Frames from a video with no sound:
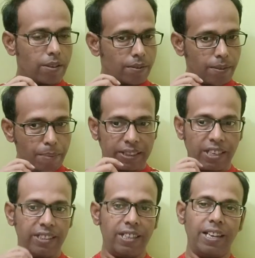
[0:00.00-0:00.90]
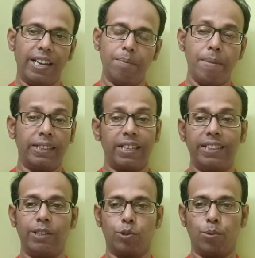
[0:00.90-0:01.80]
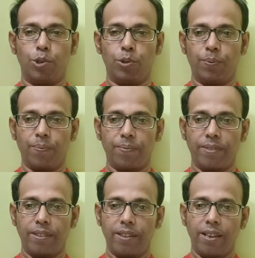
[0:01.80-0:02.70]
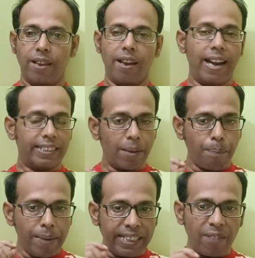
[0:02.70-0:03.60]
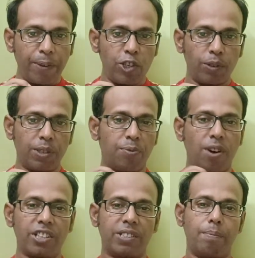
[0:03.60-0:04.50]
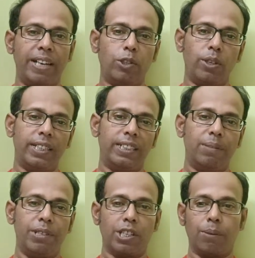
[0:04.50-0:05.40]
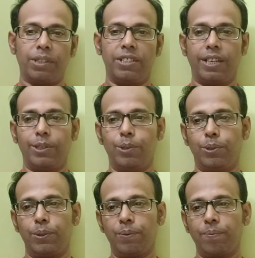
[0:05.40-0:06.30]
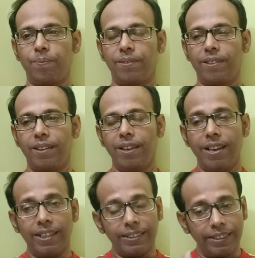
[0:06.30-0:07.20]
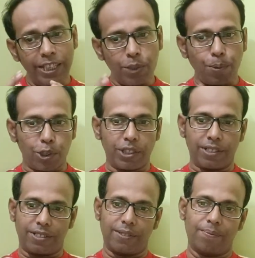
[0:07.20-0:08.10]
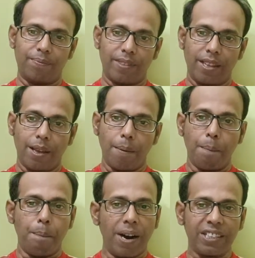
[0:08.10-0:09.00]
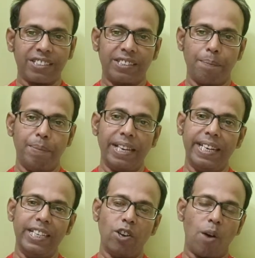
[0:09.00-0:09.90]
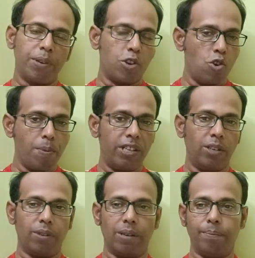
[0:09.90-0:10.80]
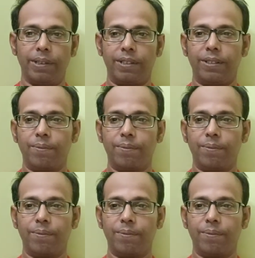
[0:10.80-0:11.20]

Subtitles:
paternal and maternal chromosome at the metaphase of the first mitotic division of the zygote. This process marks the beginning of human development.